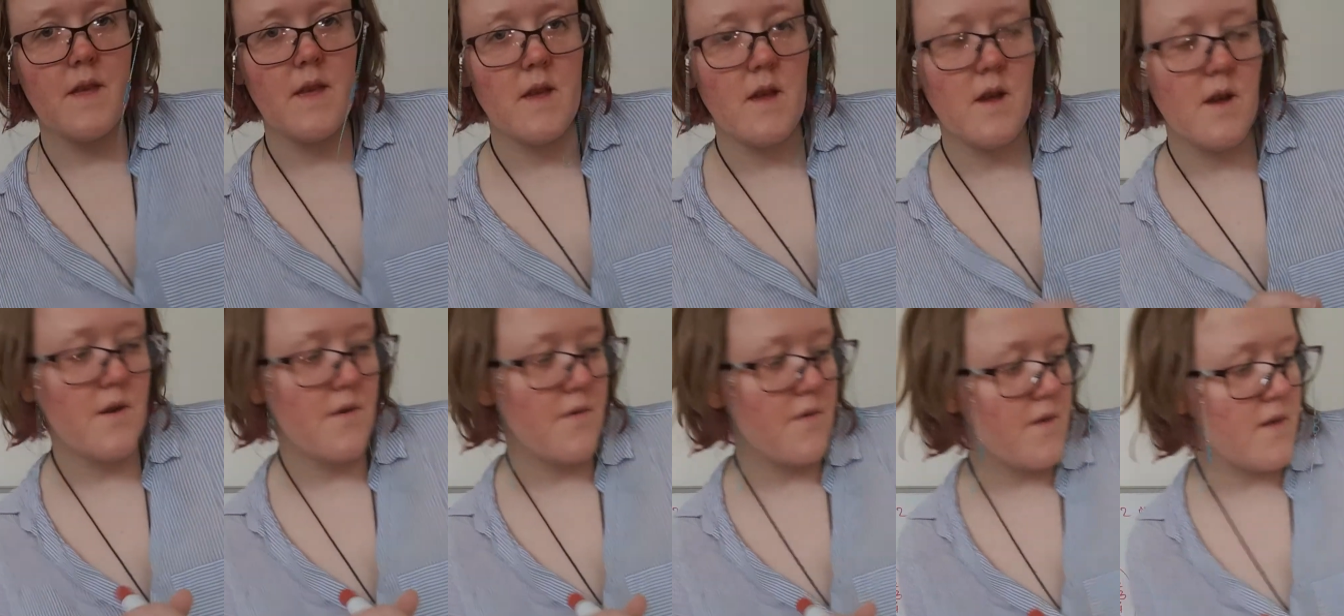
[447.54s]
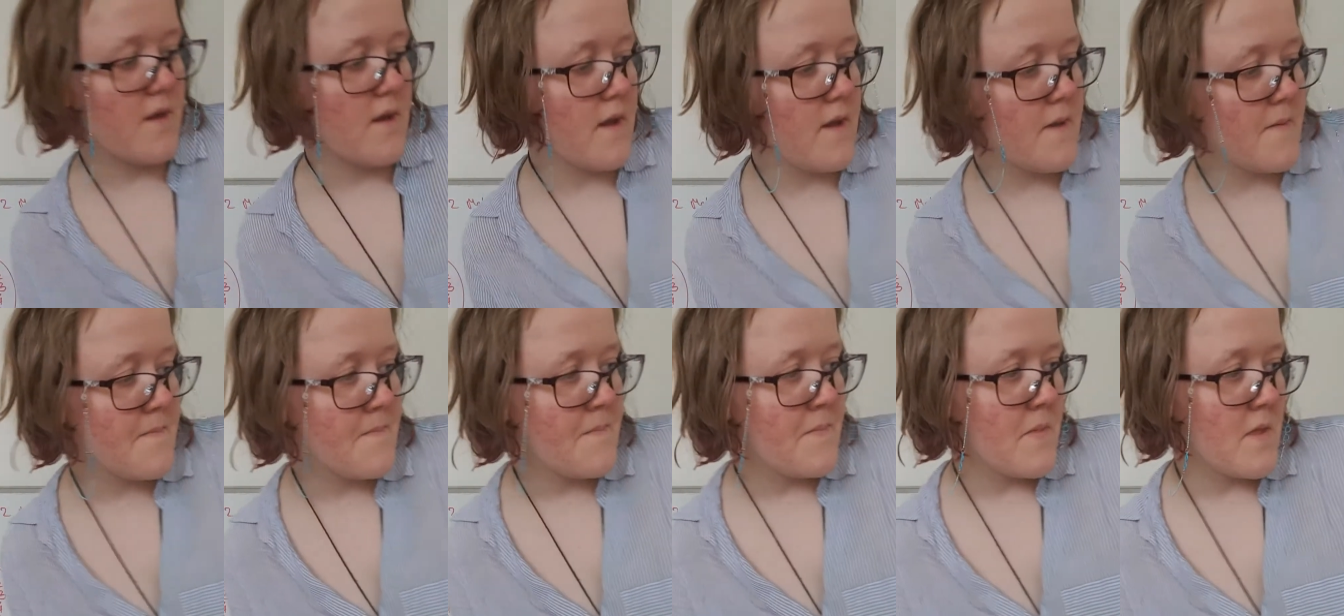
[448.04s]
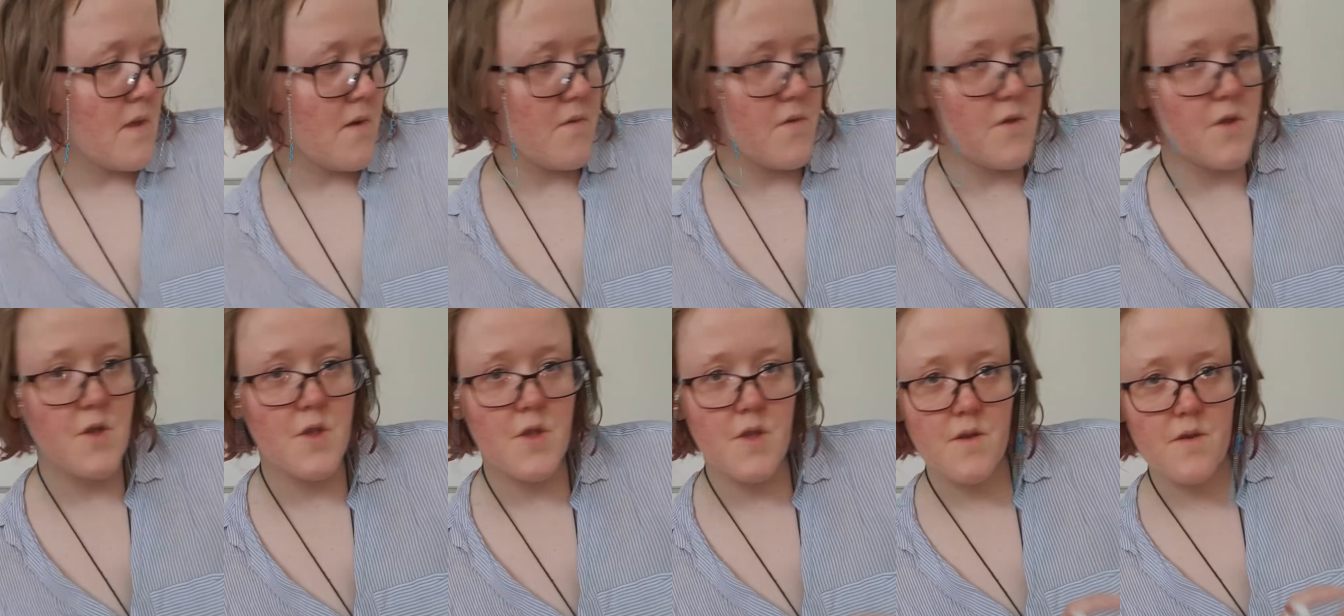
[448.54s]
Okay, I'll
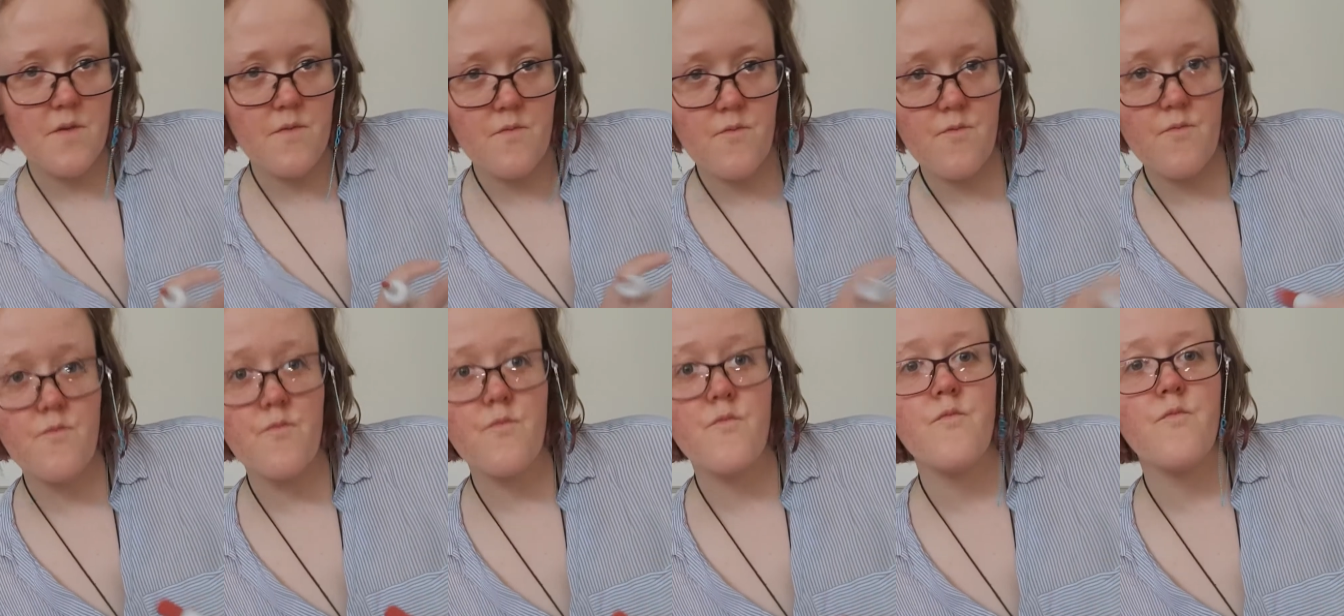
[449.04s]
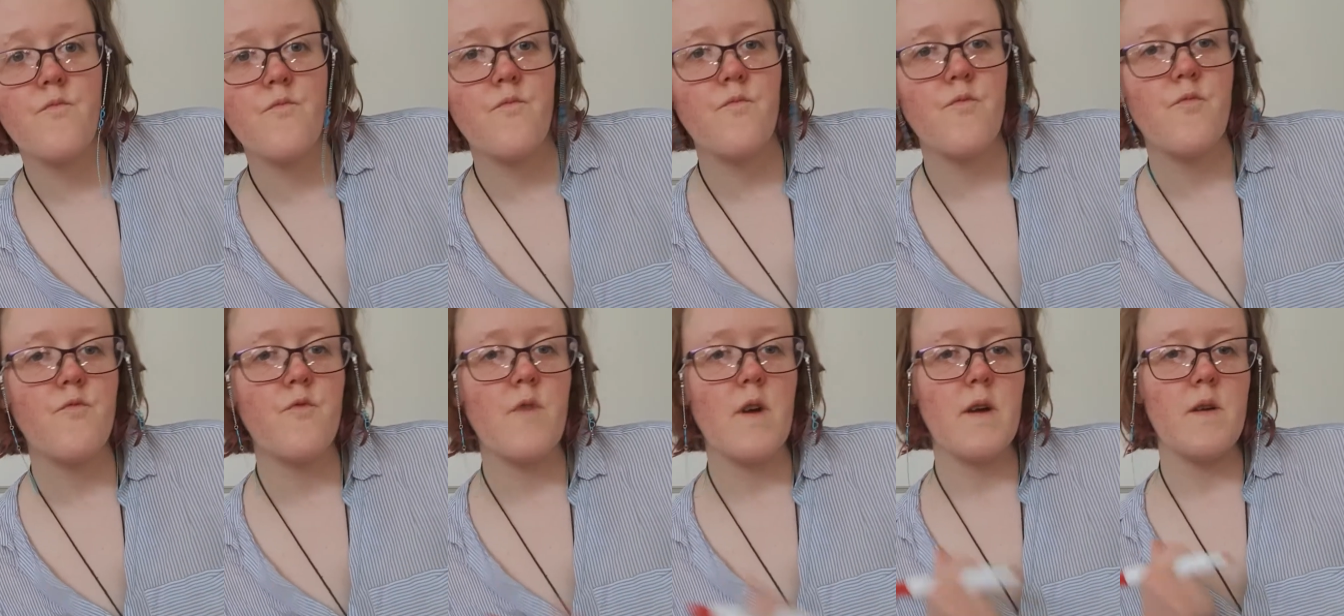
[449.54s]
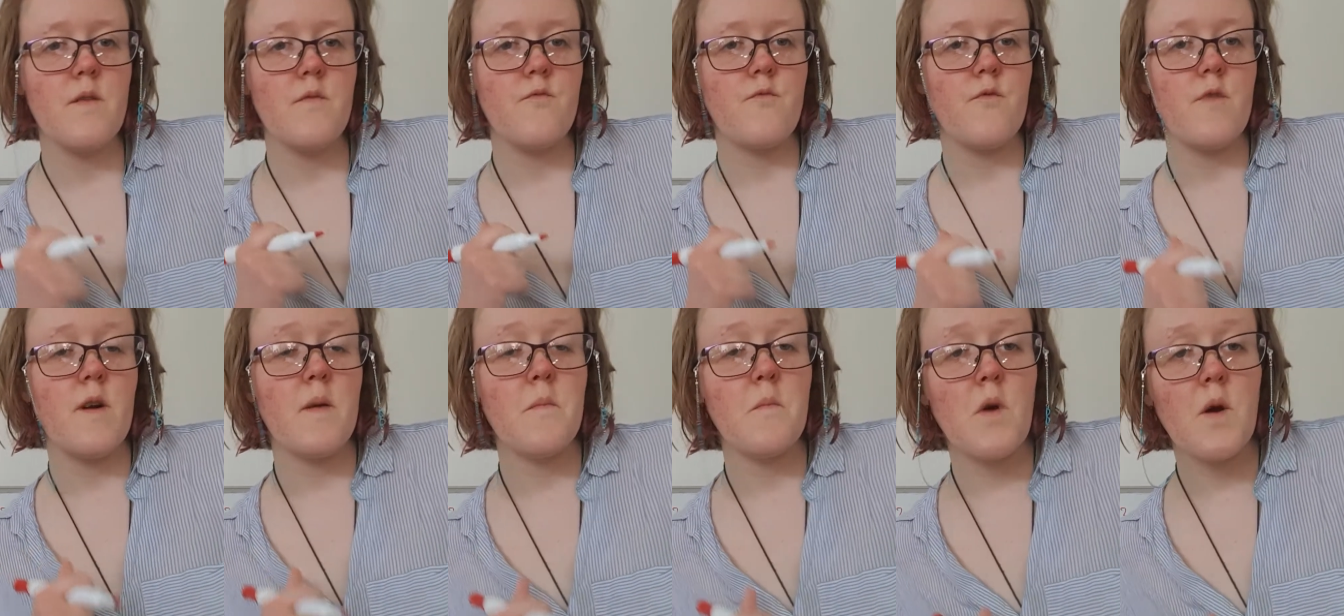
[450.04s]
just grab
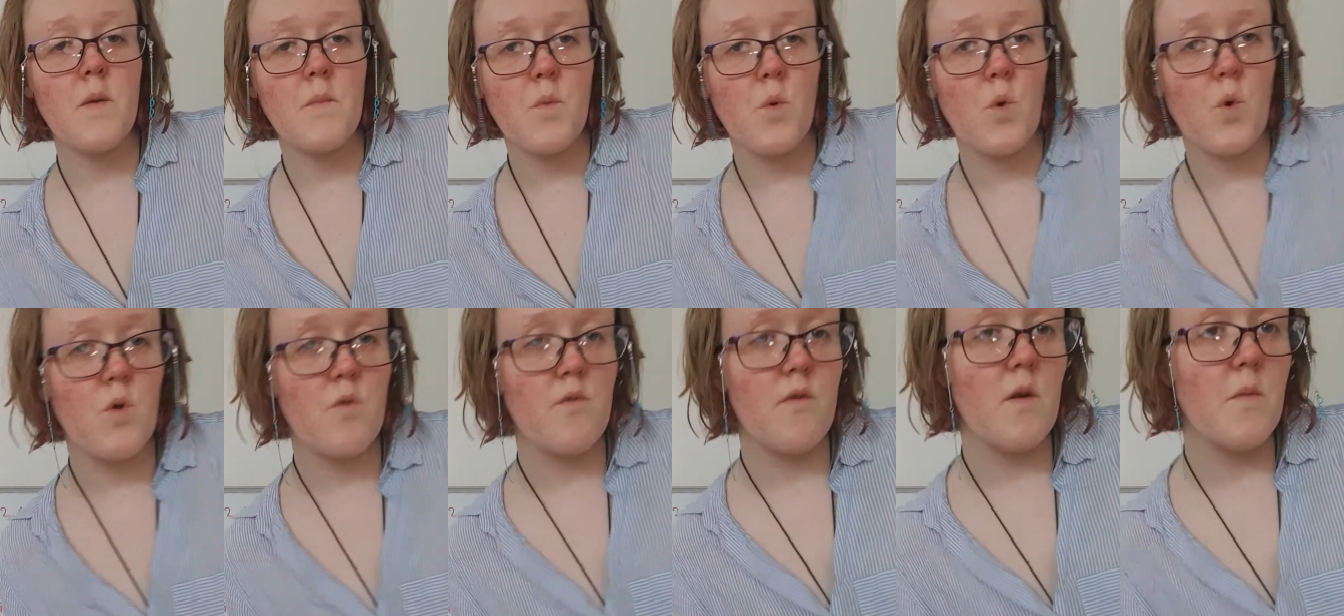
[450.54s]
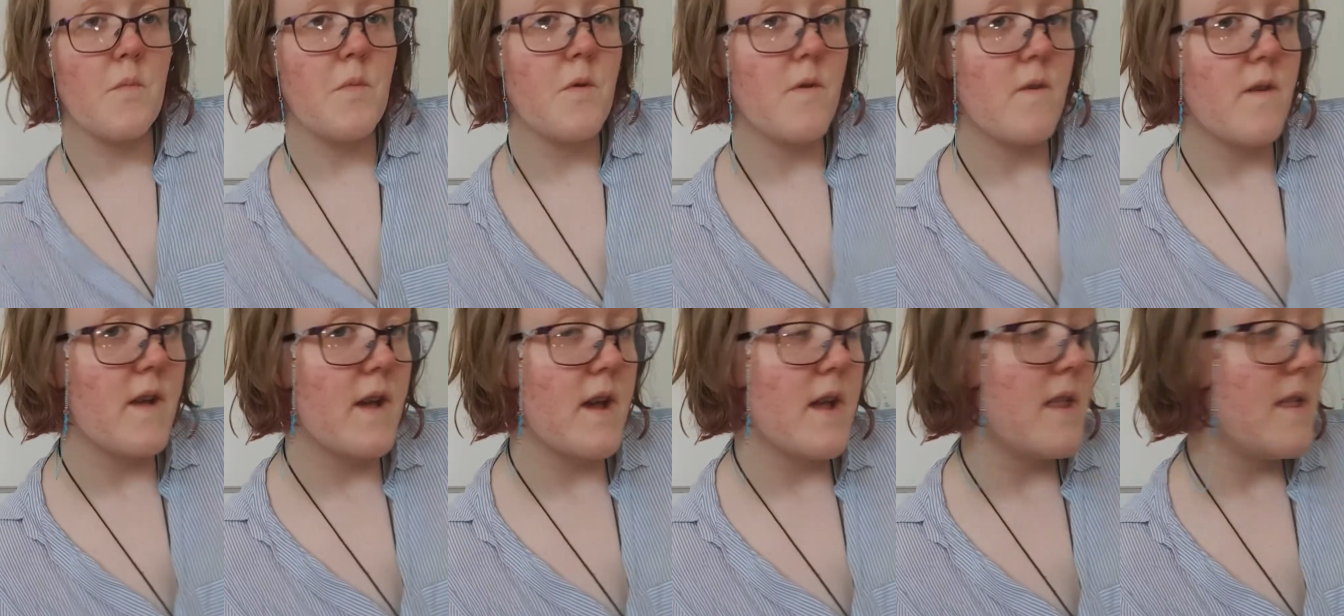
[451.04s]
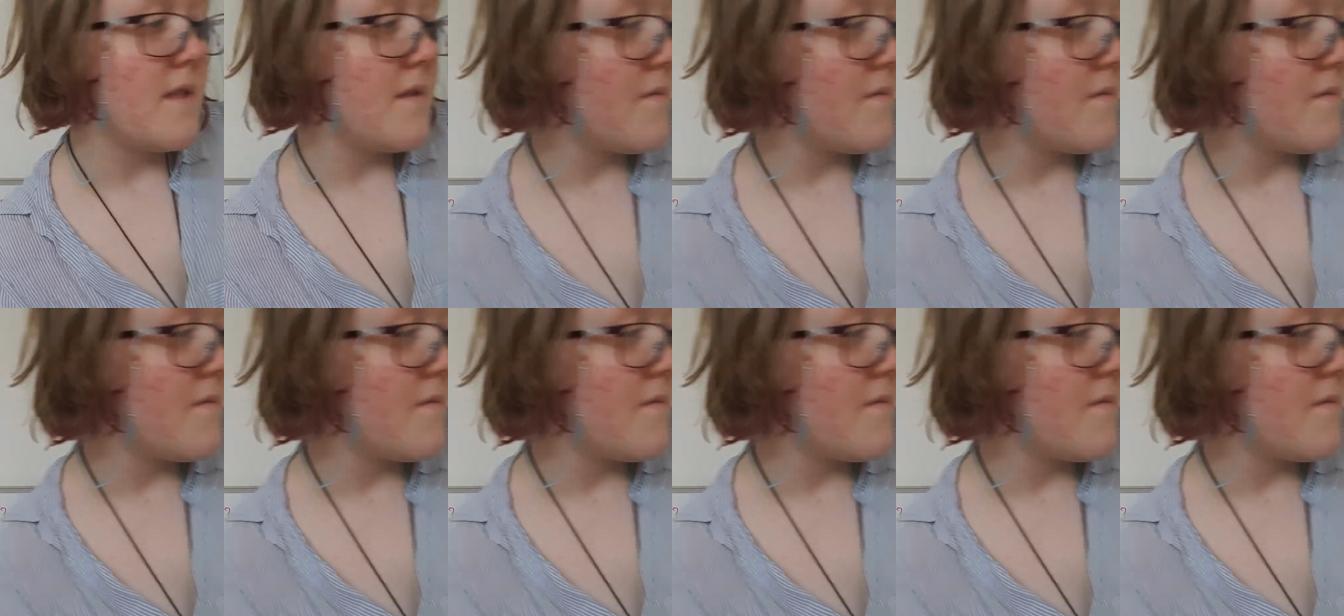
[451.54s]
my board rubber again.